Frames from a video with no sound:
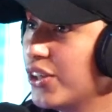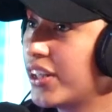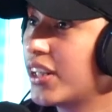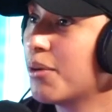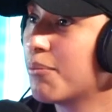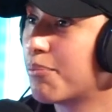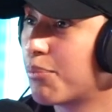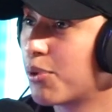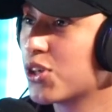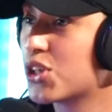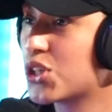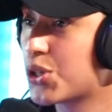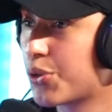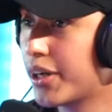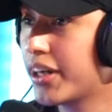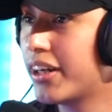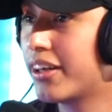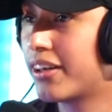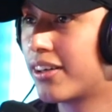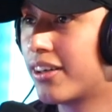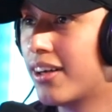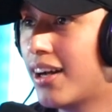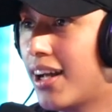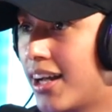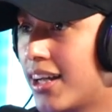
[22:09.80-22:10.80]
you can portray
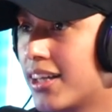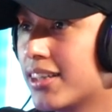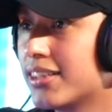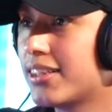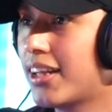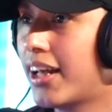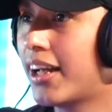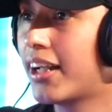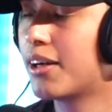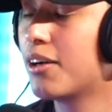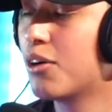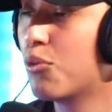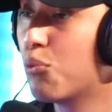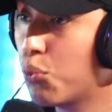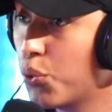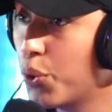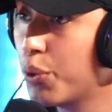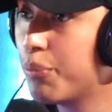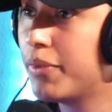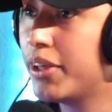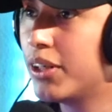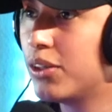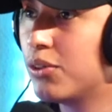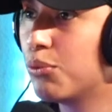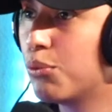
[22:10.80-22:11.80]
her as like a
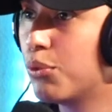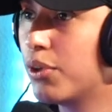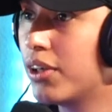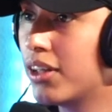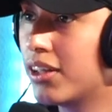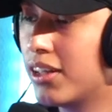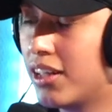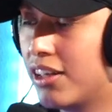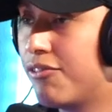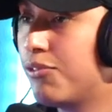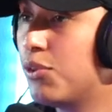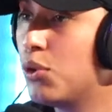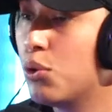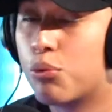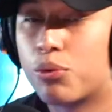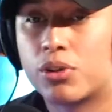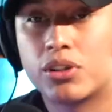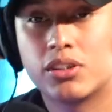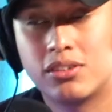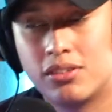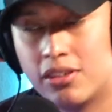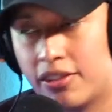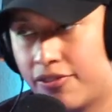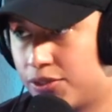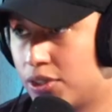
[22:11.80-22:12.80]
woman with, if you
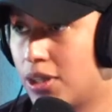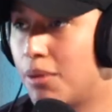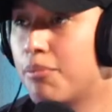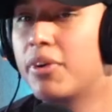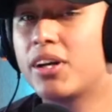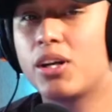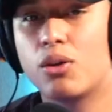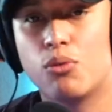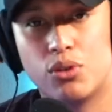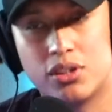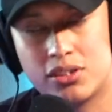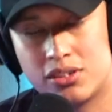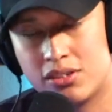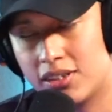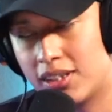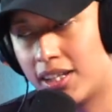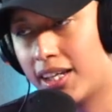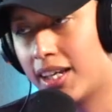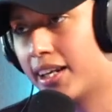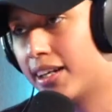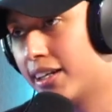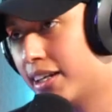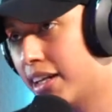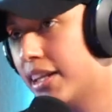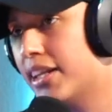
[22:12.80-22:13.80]
were, if somebody was to
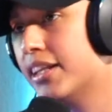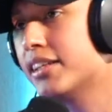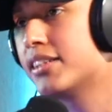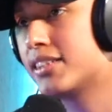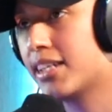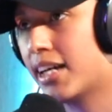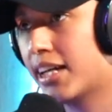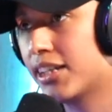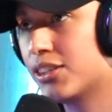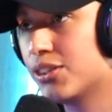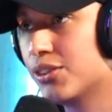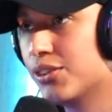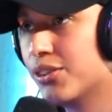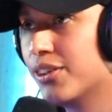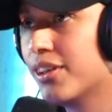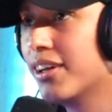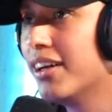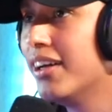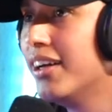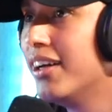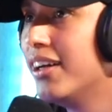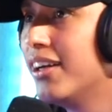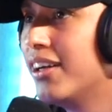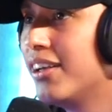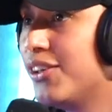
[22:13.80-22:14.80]
get Lilith tattooed,
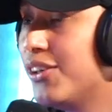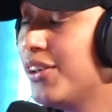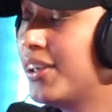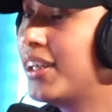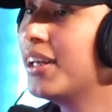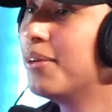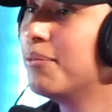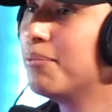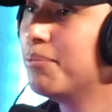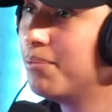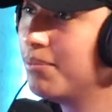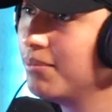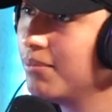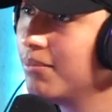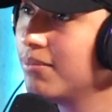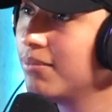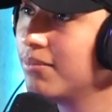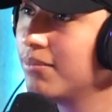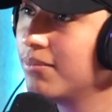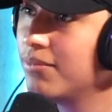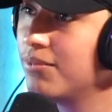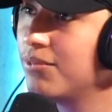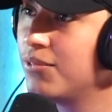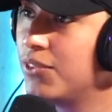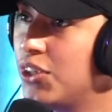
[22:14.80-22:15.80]
uh-huh. you can,
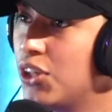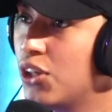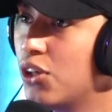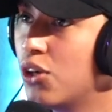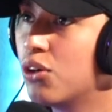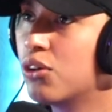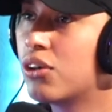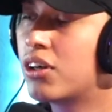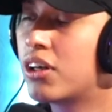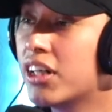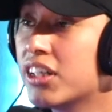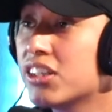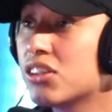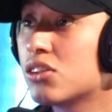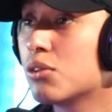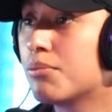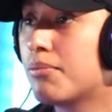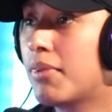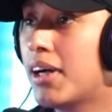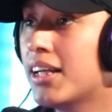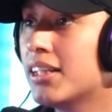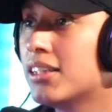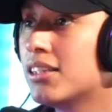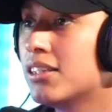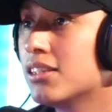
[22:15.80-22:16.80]
you know,
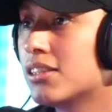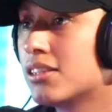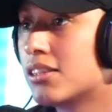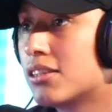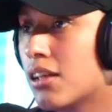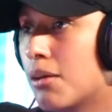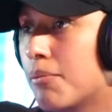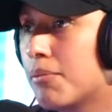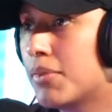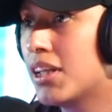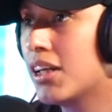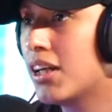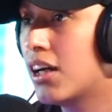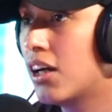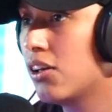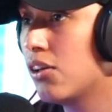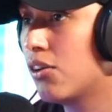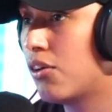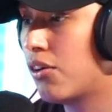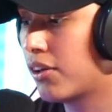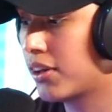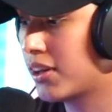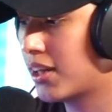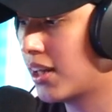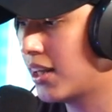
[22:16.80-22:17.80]
customize something
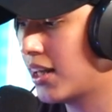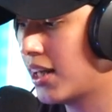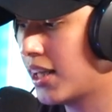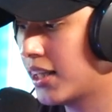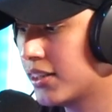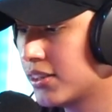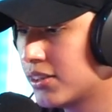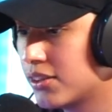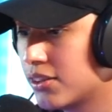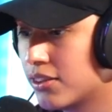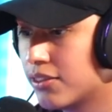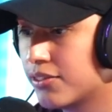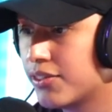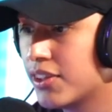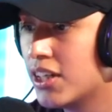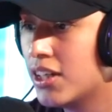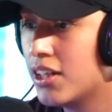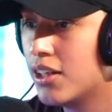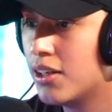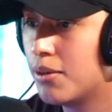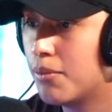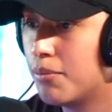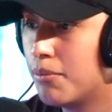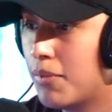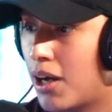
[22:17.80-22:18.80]
along the lines of
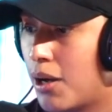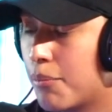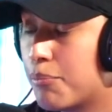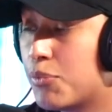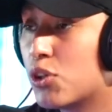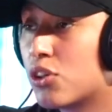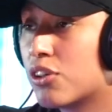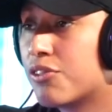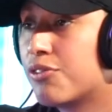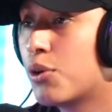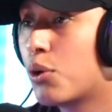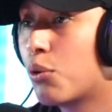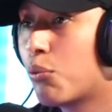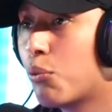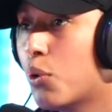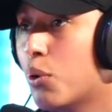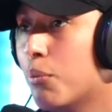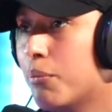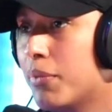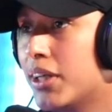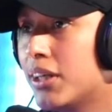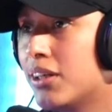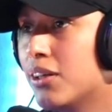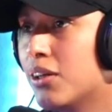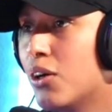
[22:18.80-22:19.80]
a beautiful
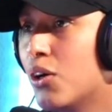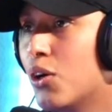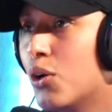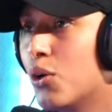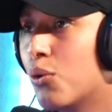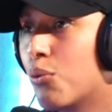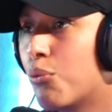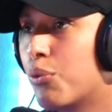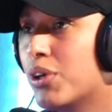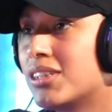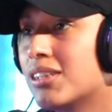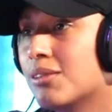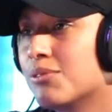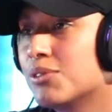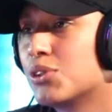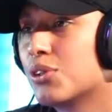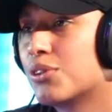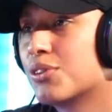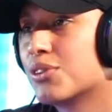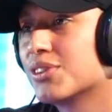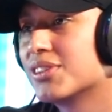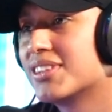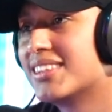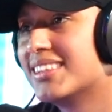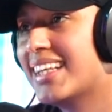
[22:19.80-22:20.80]
woman with some
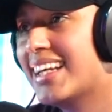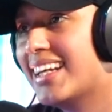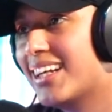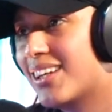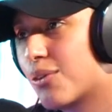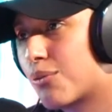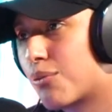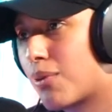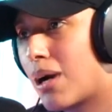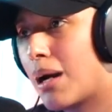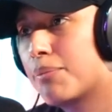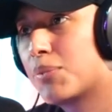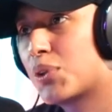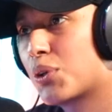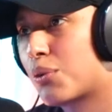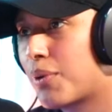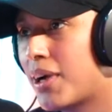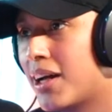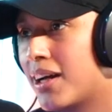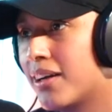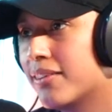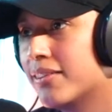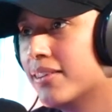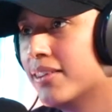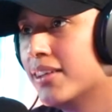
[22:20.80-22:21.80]
sort of snake wrapped
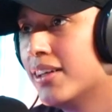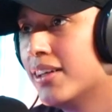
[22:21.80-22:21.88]
around.